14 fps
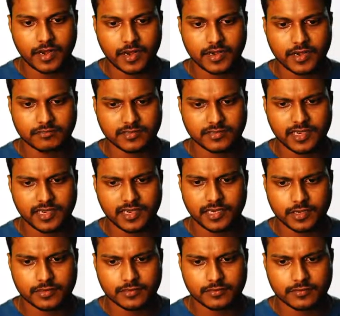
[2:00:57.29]
Send its location.
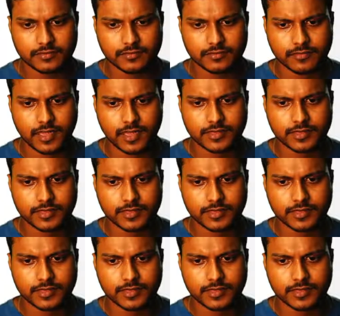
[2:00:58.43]
That's it.